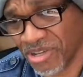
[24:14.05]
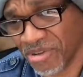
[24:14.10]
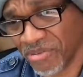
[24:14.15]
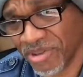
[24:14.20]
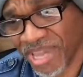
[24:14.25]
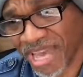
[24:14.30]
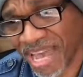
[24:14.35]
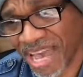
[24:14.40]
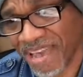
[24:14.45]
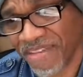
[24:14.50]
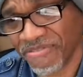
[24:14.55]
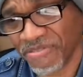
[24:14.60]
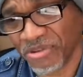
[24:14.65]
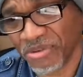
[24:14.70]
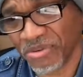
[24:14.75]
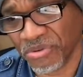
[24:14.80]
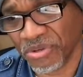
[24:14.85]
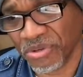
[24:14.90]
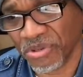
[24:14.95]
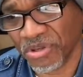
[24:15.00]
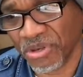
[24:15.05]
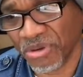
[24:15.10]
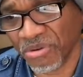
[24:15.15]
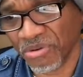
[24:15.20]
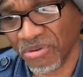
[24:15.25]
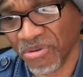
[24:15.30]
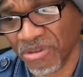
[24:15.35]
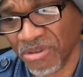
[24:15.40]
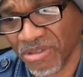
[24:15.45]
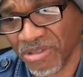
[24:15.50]

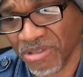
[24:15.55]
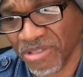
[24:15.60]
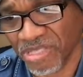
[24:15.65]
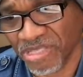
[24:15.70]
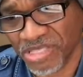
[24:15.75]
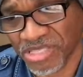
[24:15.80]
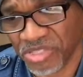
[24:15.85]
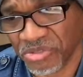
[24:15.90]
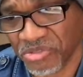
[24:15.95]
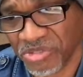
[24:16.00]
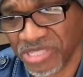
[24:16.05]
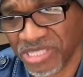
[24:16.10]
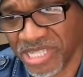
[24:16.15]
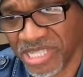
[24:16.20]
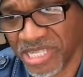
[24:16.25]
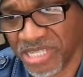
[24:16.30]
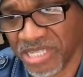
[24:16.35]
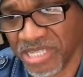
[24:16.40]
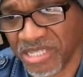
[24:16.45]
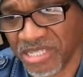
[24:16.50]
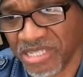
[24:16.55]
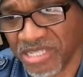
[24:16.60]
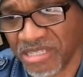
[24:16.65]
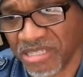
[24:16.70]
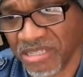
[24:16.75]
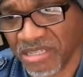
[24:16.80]
This is ridiculous.